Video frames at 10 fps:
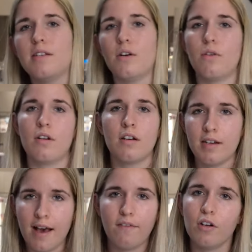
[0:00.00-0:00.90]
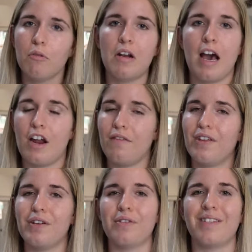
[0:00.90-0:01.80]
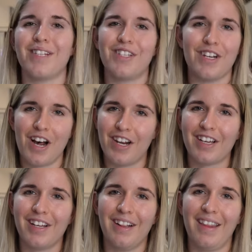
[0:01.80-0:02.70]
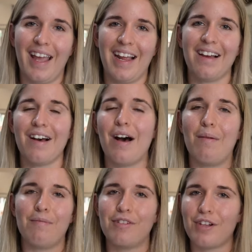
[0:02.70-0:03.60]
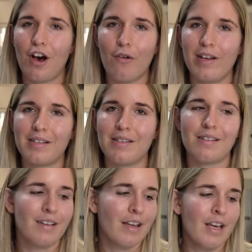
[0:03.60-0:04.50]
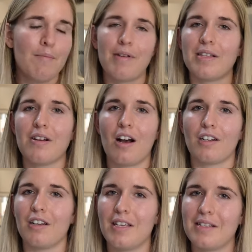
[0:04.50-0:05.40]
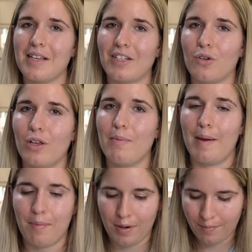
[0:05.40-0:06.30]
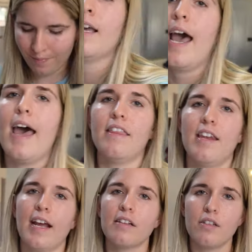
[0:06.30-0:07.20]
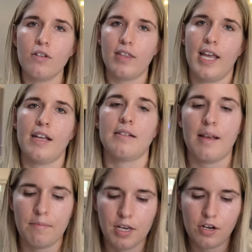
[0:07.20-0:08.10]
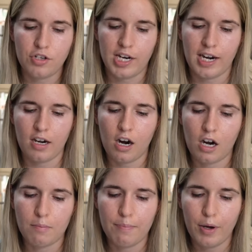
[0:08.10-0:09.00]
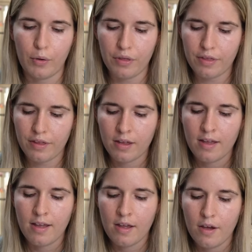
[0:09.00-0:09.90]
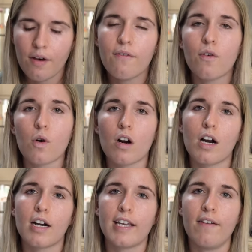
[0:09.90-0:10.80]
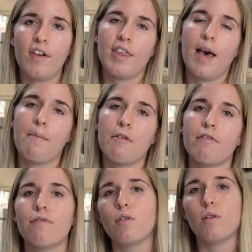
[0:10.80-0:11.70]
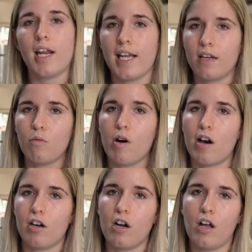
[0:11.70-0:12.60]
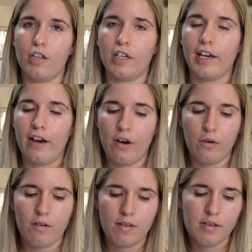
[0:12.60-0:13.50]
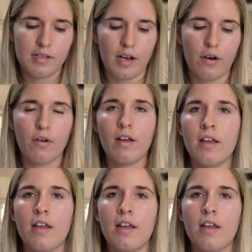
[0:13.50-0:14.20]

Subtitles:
So never run out of those. That's not a good thing. Just always be stocked on these like toilet paper. And the next two things I'm gonna share are both for giving them food and water on the go. So